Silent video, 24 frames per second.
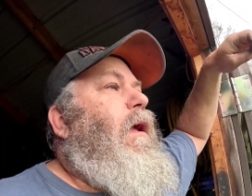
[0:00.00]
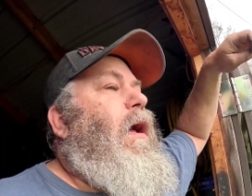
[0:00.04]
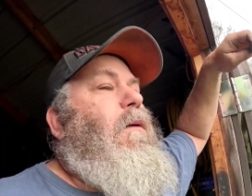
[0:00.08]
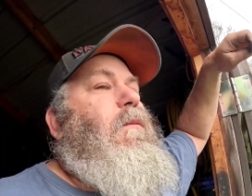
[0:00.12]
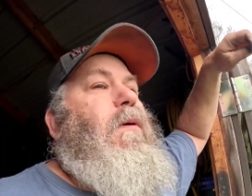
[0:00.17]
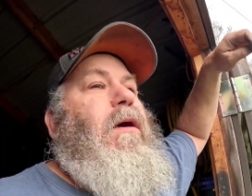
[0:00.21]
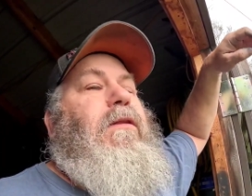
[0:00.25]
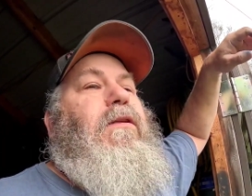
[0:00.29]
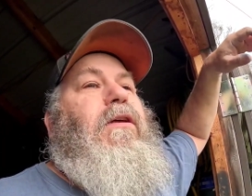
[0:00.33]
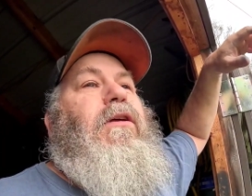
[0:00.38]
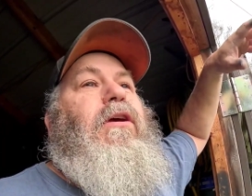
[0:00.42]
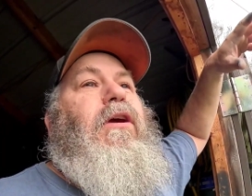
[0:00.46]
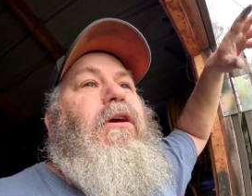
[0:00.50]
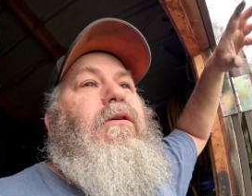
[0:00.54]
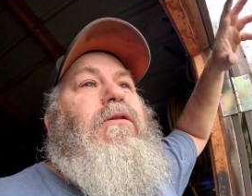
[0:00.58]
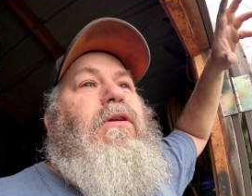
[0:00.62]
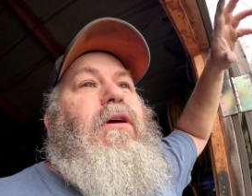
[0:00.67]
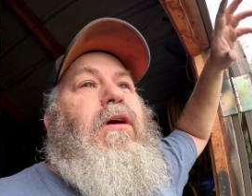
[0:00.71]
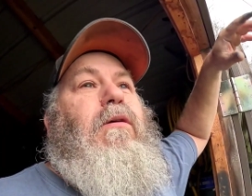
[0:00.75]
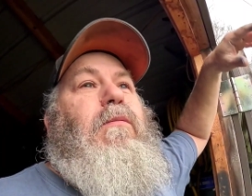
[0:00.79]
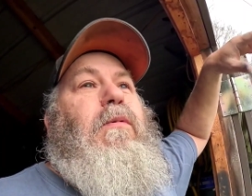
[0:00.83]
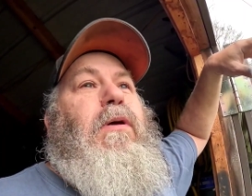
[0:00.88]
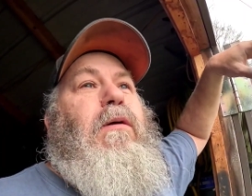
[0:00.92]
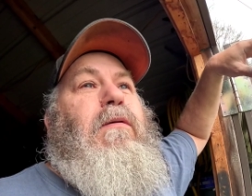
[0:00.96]
Yes, I went to
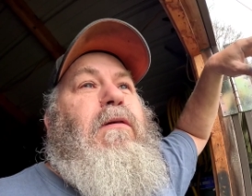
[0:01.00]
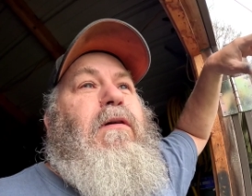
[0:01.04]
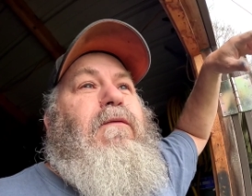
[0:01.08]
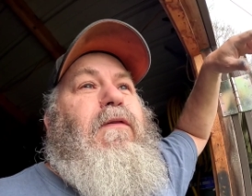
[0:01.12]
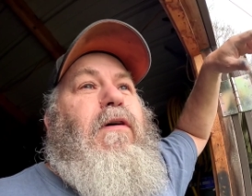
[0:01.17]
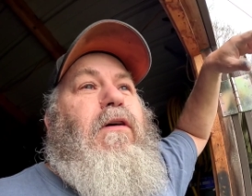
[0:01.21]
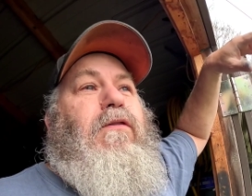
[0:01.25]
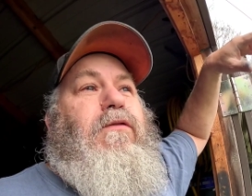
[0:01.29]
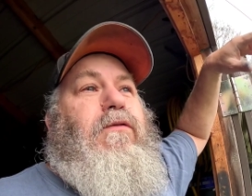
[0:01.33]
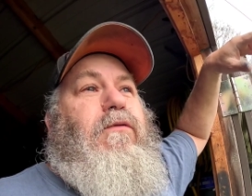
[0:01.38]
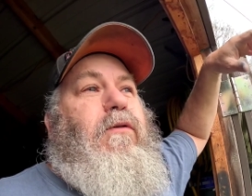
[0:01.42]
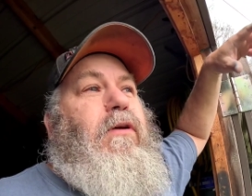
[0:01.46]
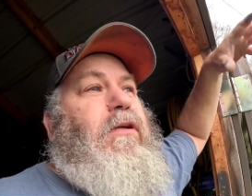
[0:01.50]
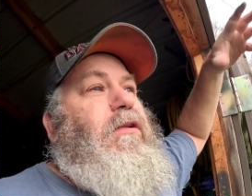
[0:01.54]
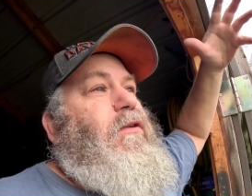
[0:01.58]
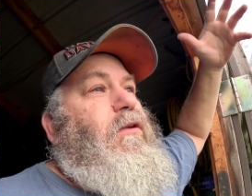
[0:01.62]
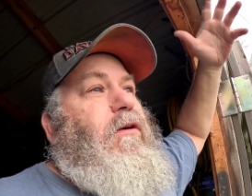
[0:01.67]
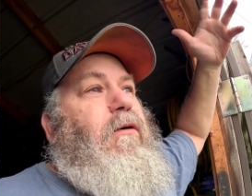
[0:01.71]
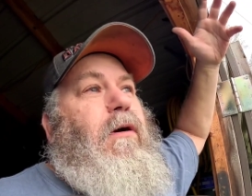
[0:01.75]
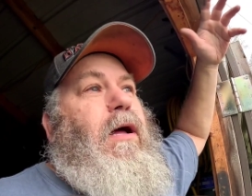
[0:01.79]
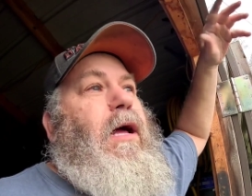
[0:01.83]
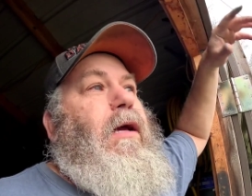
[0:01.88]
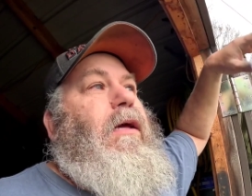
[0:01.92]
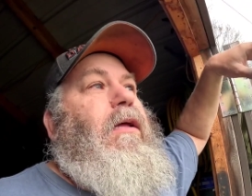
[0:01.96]
YouTube to University,
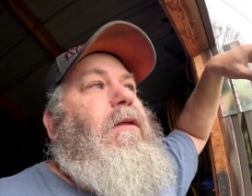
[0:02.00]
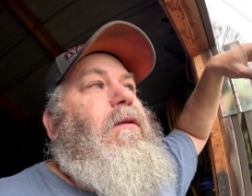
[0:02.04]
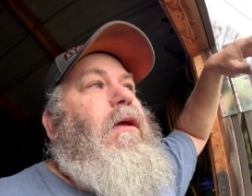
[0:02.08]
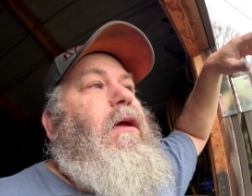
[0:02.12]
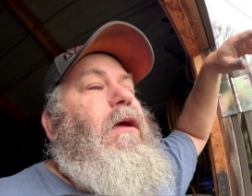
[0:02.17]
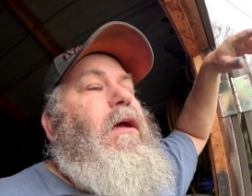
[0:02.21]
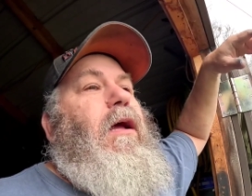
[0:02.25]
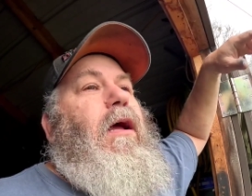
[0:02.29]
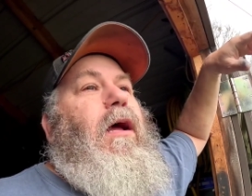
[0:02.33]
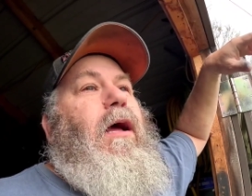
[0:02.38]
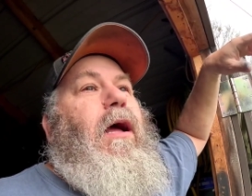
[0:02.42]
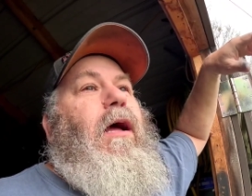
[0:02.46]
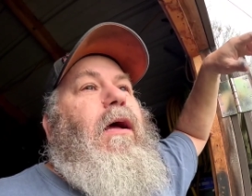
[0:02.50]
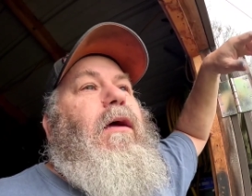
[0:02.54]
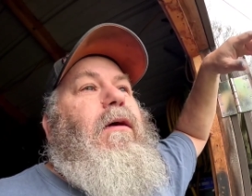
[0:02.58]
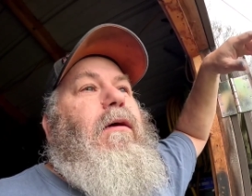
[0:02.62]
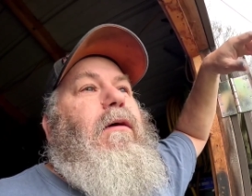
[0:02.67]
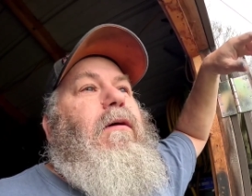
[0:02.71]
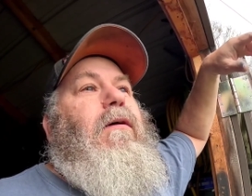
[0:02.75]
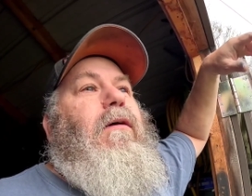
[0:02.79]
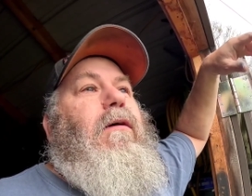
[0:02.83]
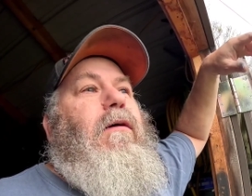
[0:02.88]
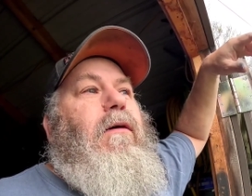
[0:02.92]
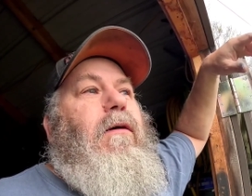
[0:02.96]
so I can. Certified
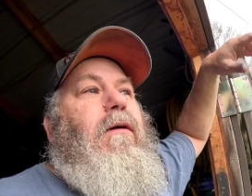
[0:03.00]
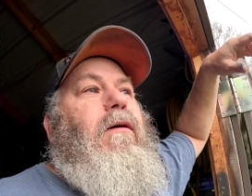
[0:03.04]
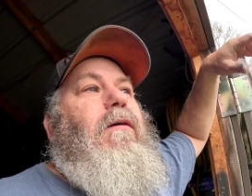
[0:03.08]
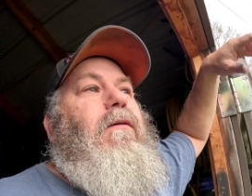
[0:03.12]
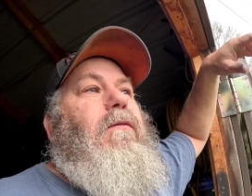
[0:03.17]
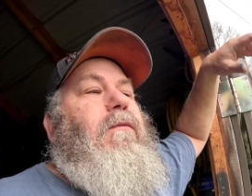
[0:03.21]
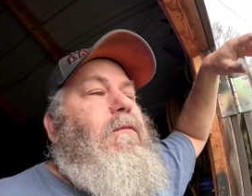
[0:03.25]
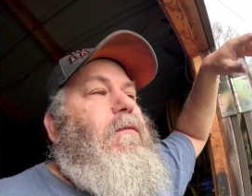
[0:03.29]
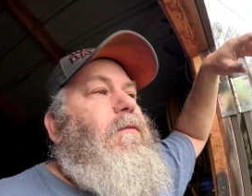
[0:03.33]
mechanic.